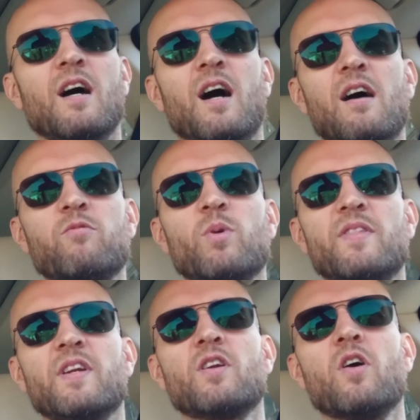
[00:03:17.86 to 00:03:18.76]
have with
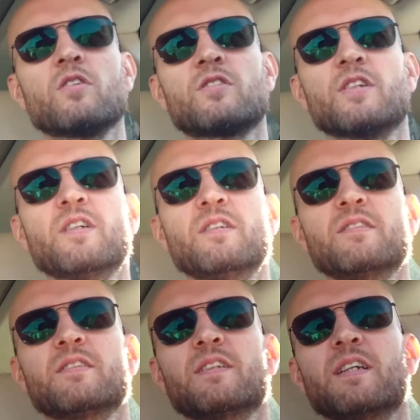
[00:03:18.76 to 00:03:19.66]
the doctor,
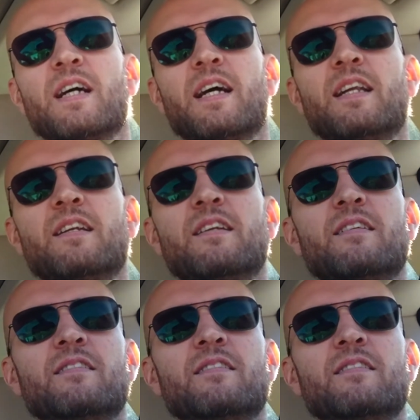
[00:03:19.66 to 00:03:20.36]
and